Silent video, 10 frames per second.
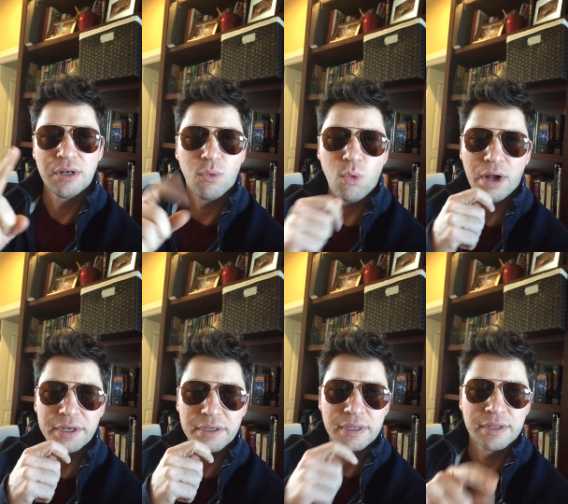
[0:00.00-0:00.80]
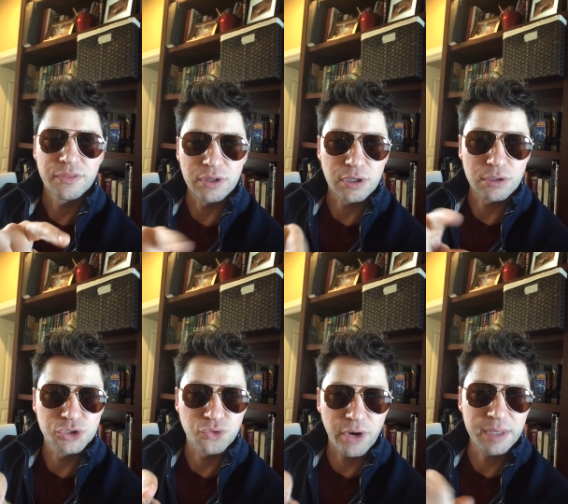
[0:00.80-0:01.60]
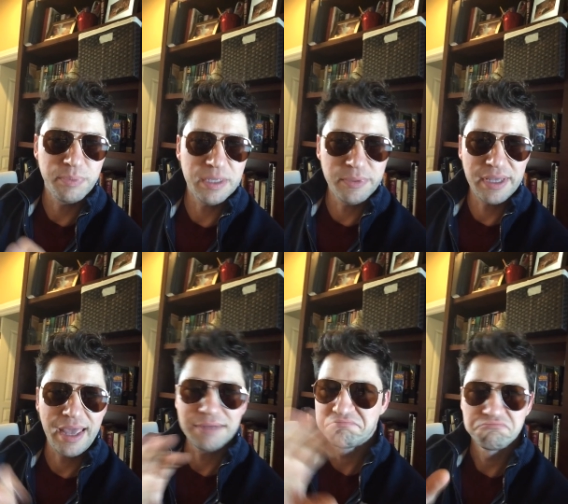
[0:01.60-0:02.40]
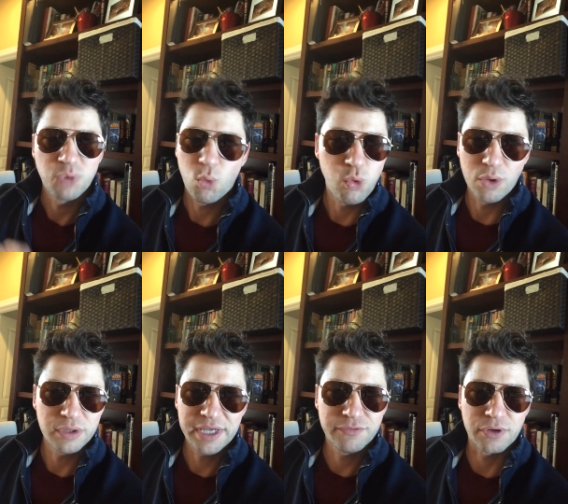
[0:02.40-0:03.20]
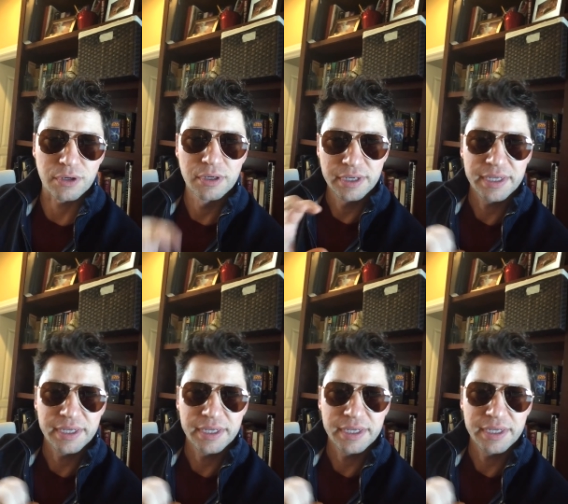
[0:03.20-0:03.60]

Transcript: One, the little droid BB-8 won't leave her.